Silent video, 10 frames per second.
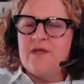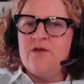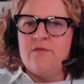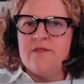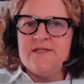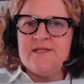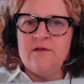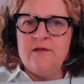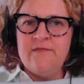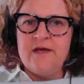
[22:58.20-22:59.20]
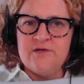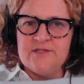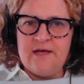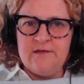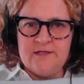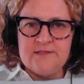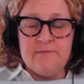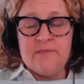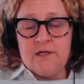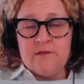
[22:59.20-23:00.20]
the deal that you're selling
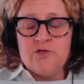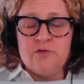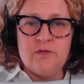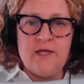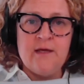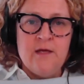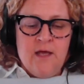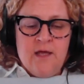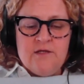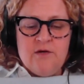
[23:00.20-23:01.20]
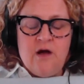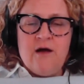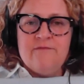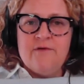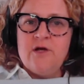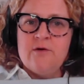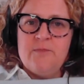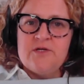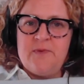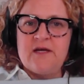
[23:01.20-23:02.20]
something, truly. You're offering your